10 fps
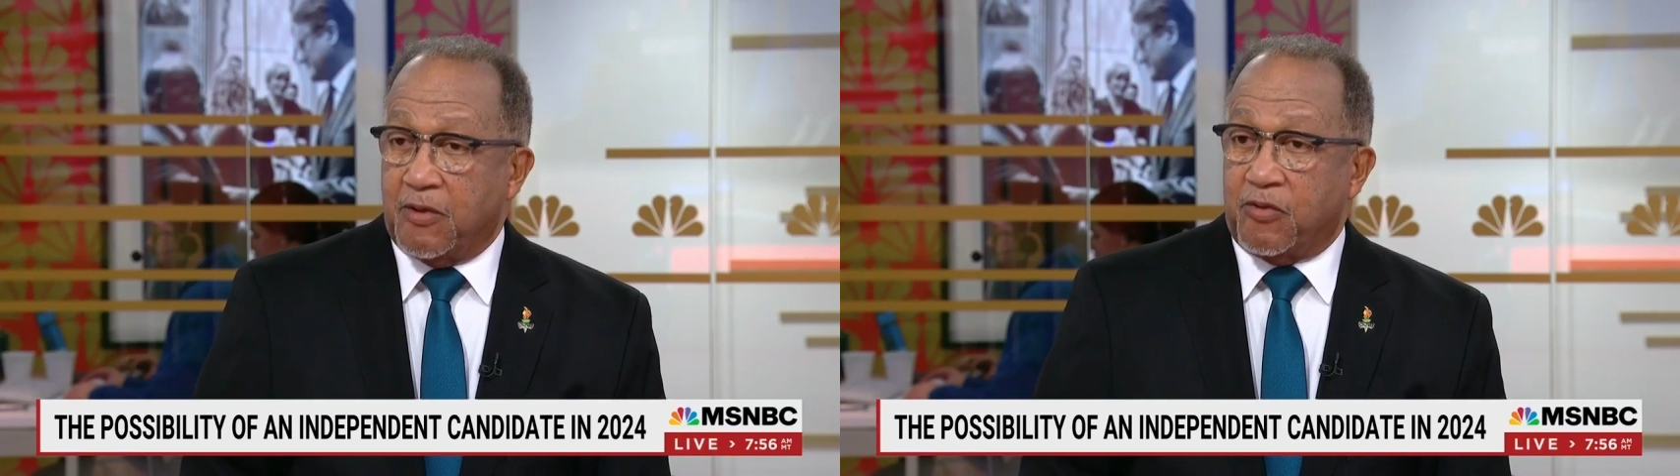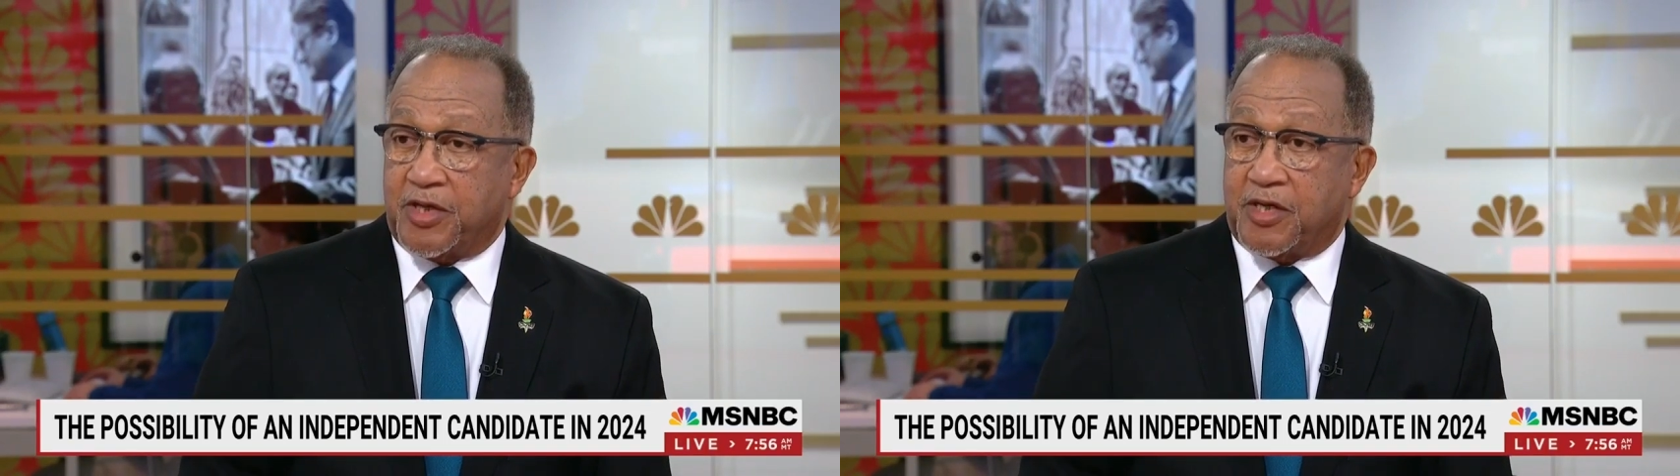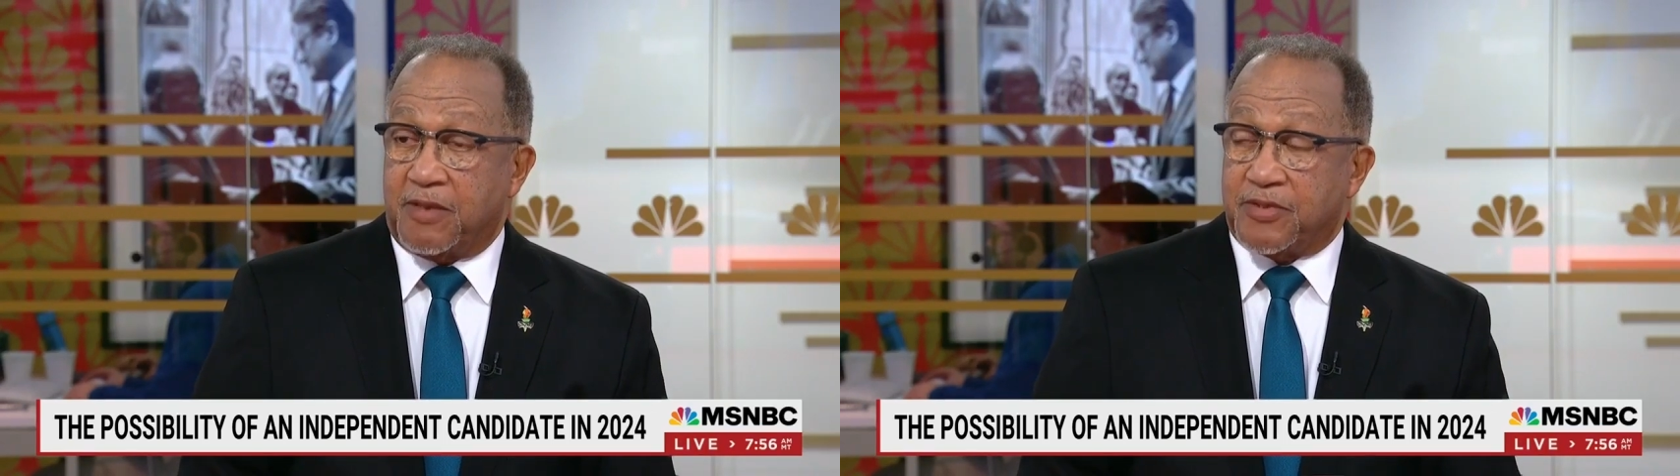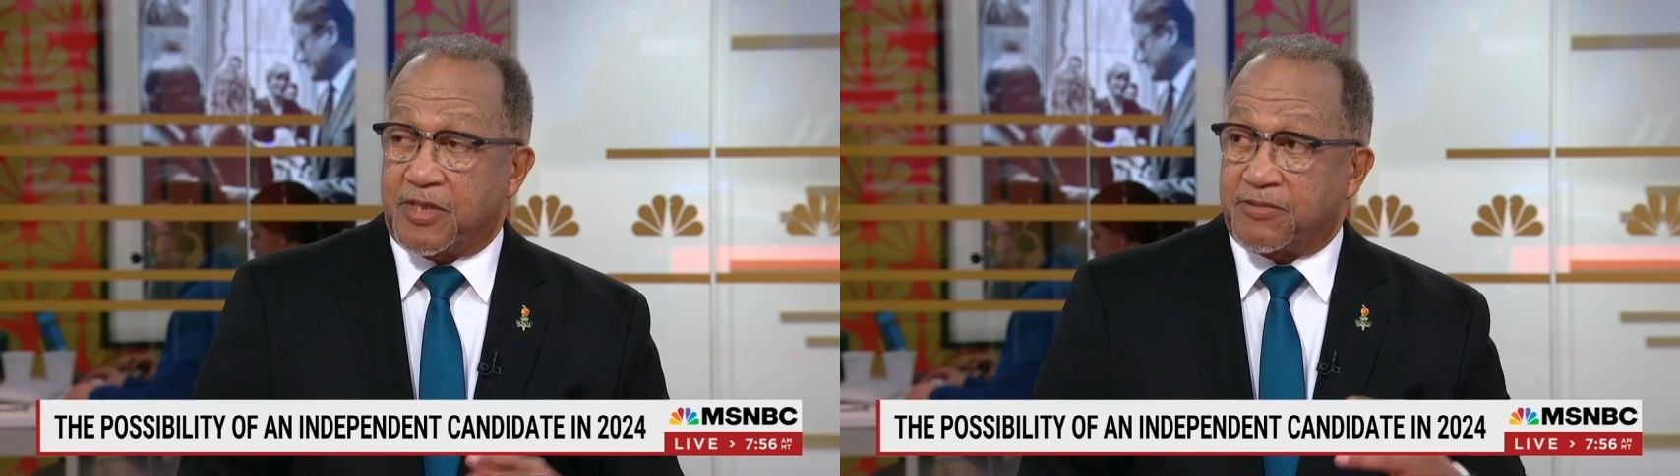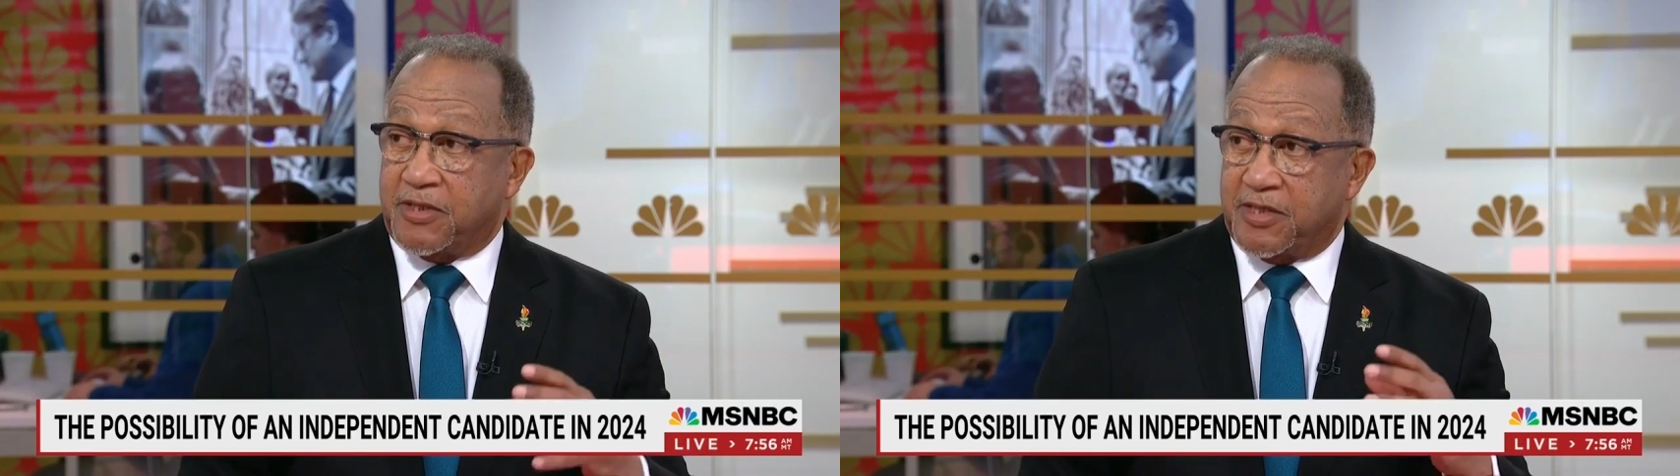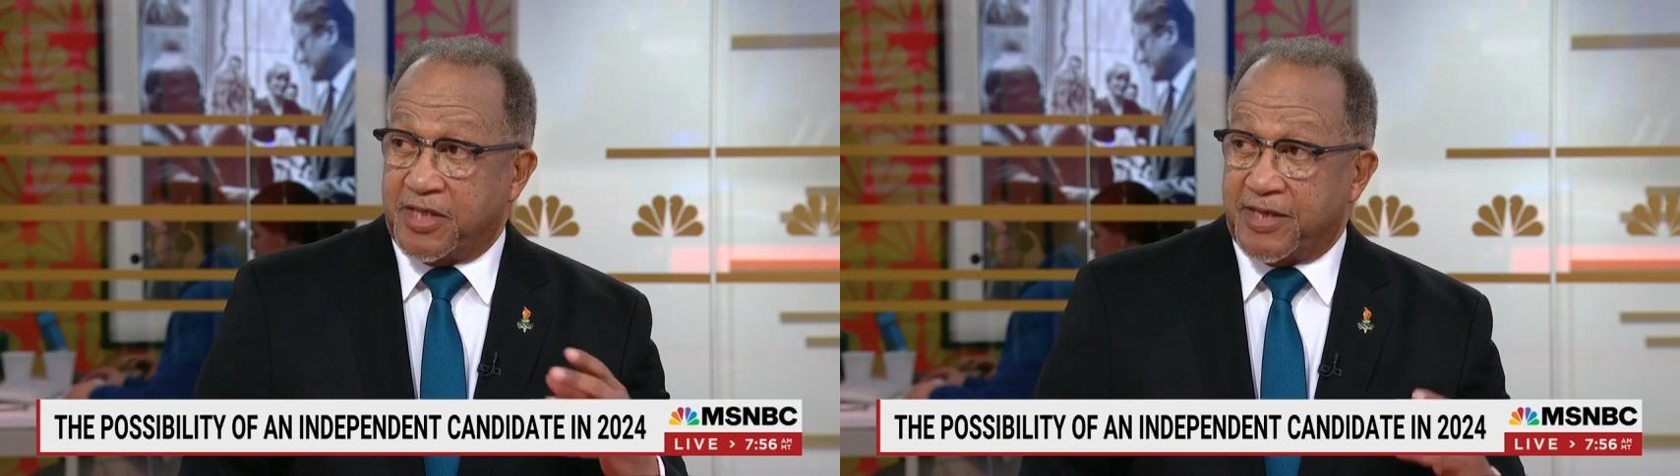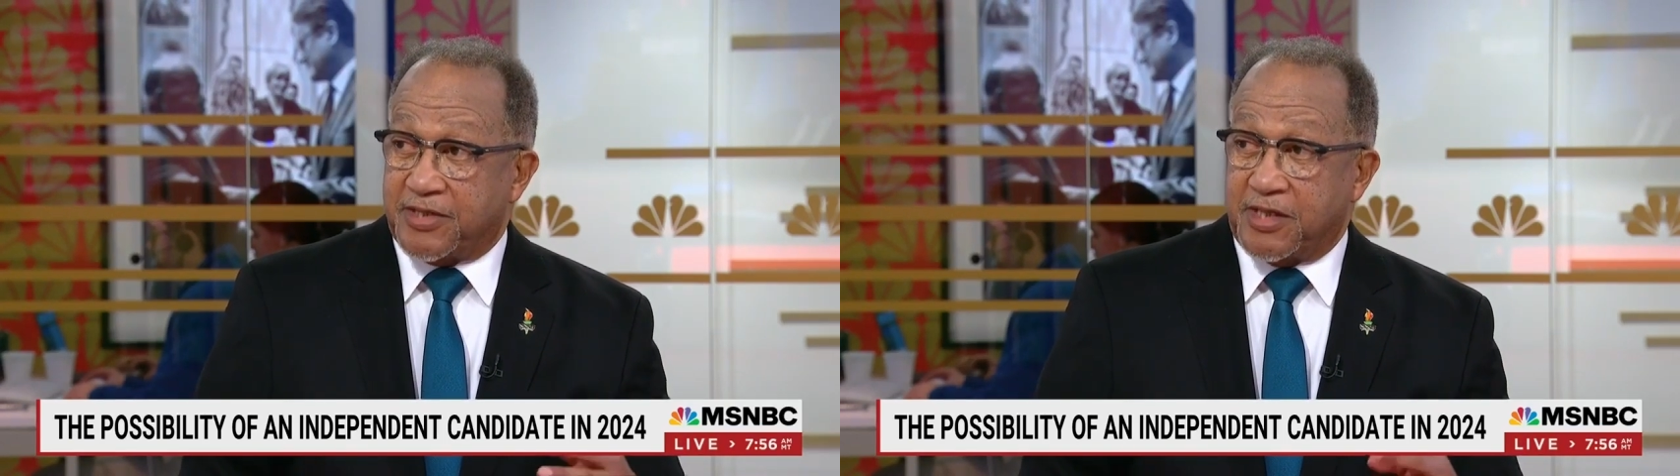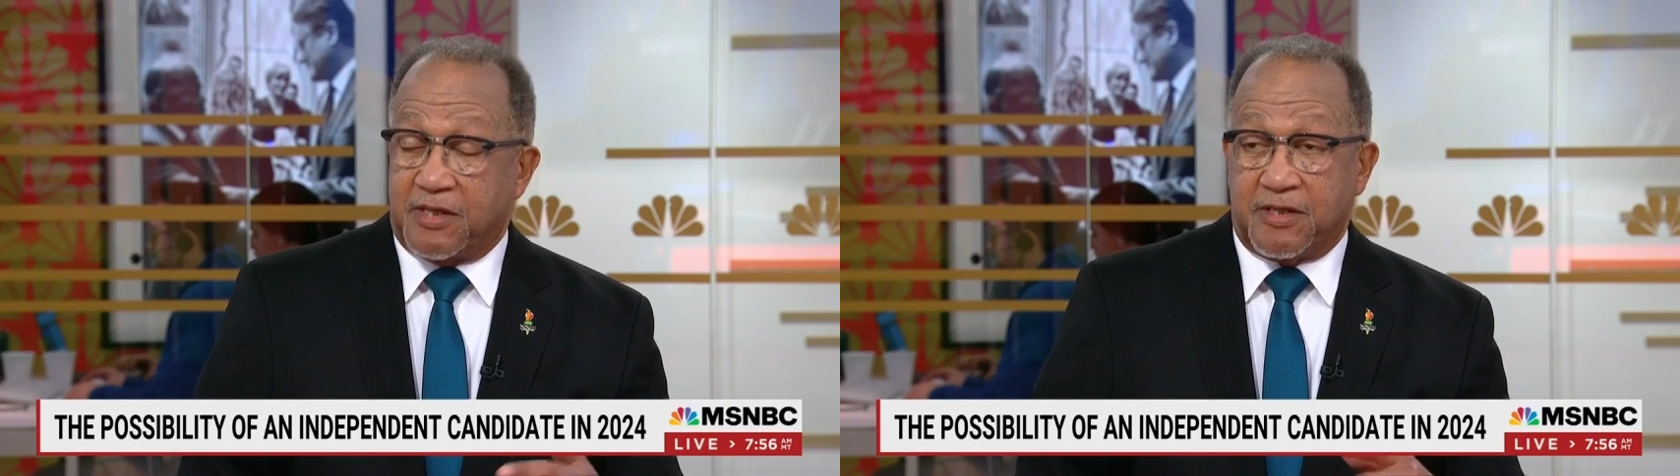when it comes up to the debt
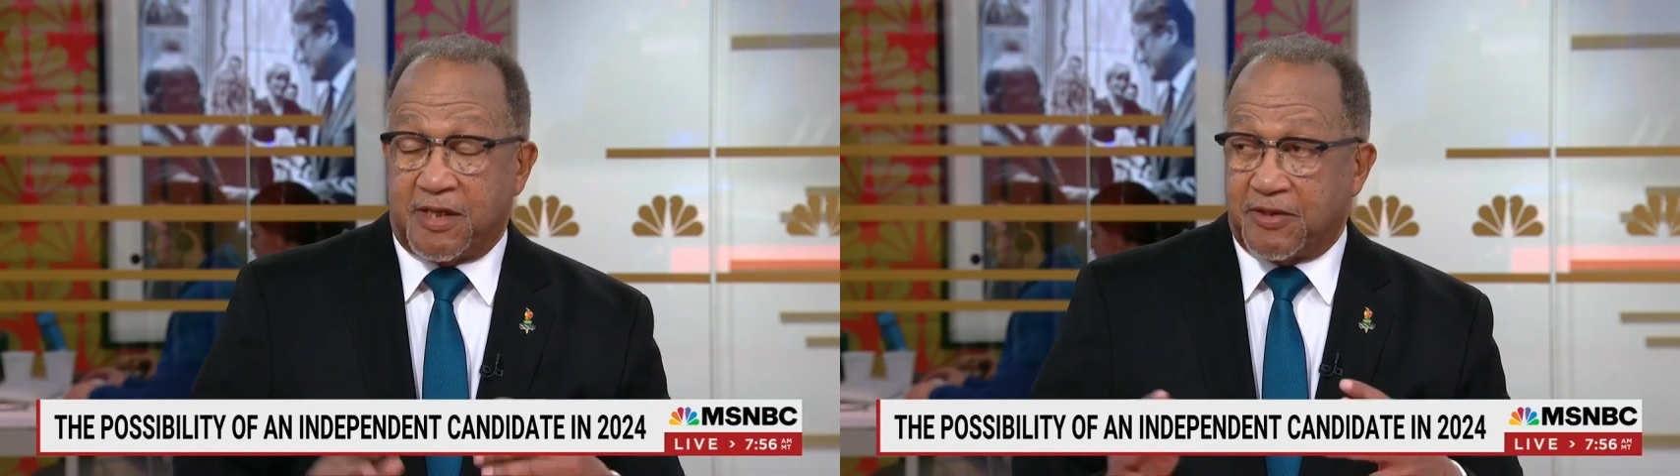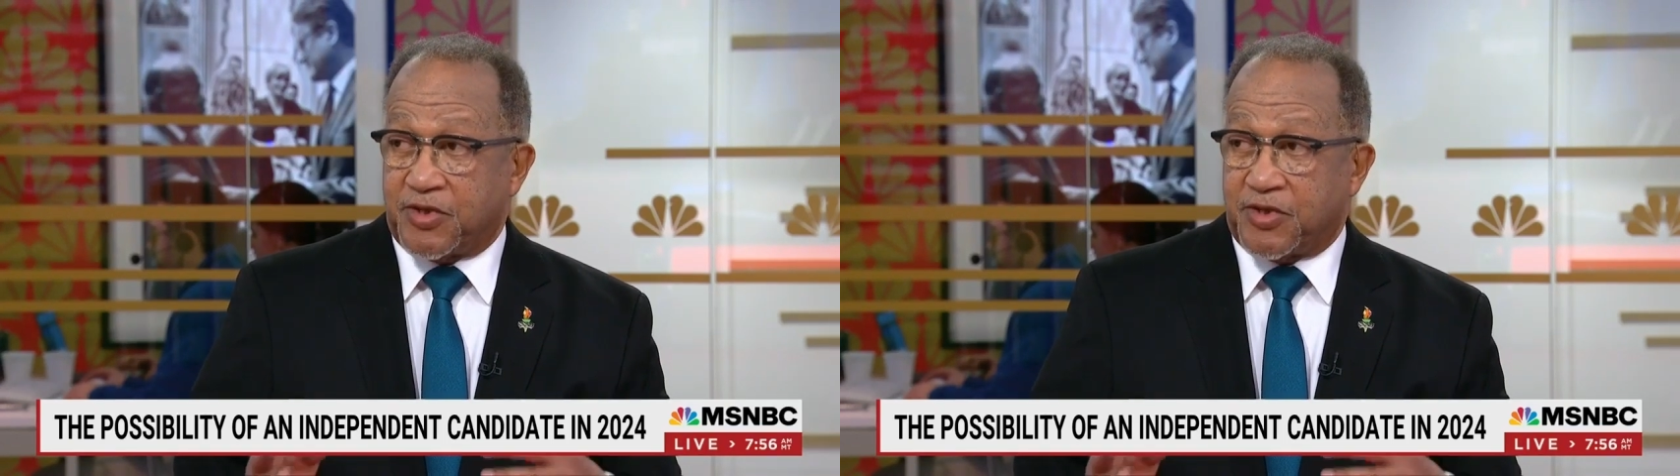ceiling and other